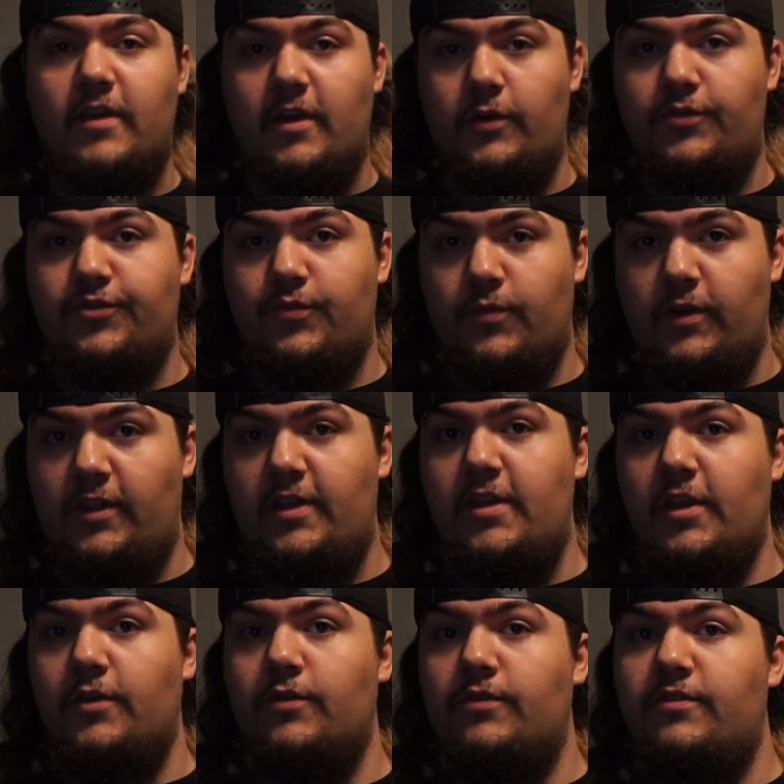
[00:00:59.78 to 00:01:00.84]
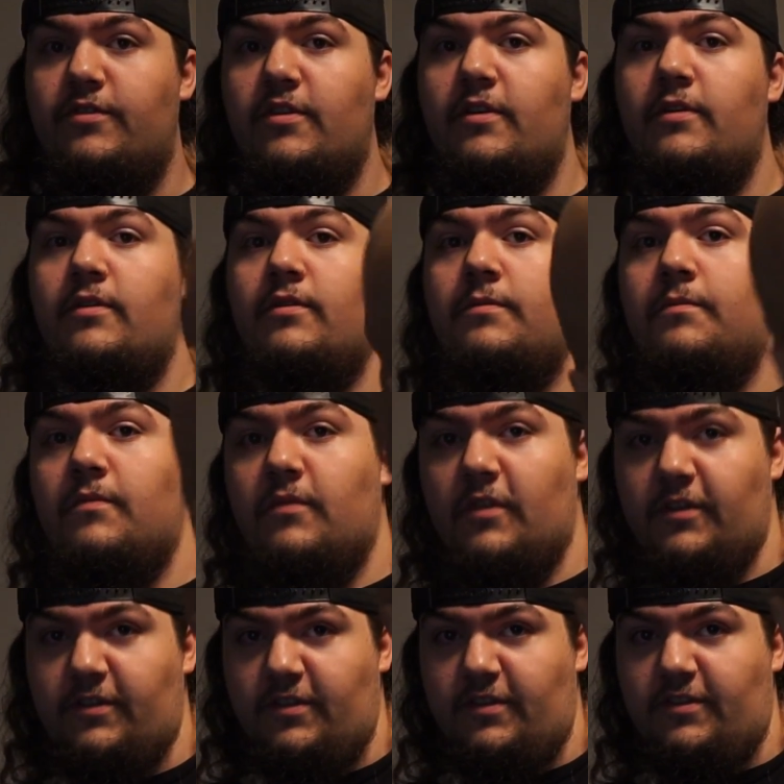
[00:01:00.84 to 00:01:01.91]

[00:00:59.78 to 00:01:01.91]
Ghost really used. This is the